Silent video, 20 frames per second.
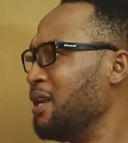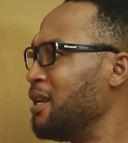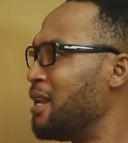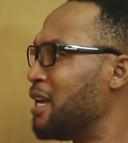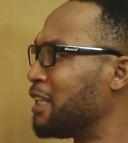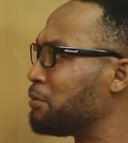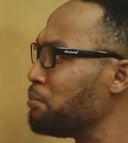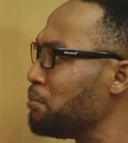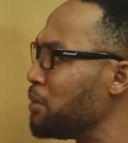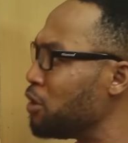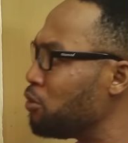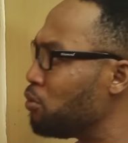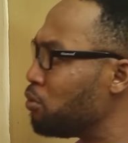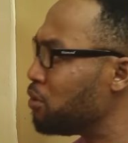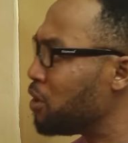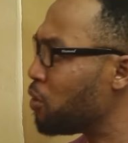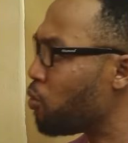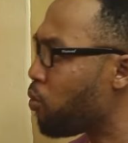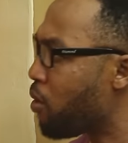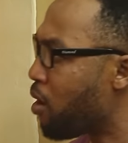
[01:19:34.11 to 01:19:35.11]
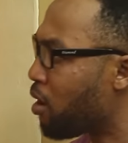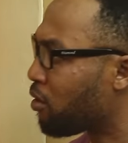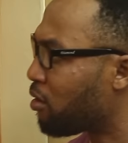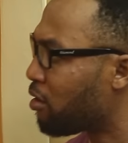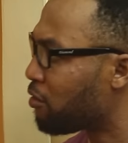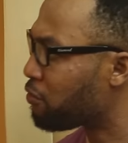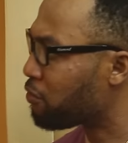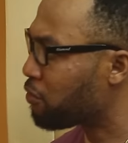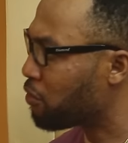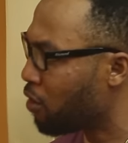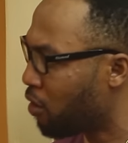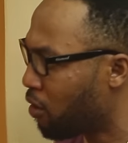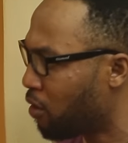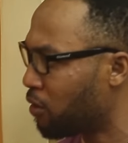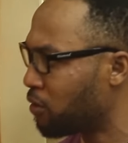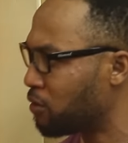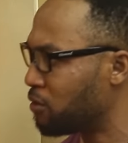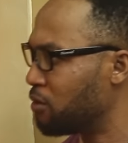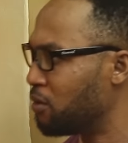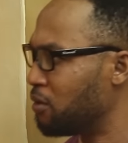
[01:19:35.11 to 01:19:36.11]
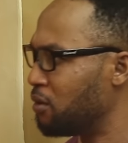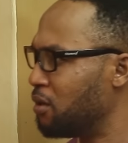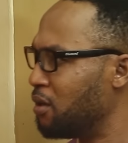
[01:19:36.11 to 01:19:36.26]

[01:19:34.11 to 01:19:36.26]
Let me do the work of God.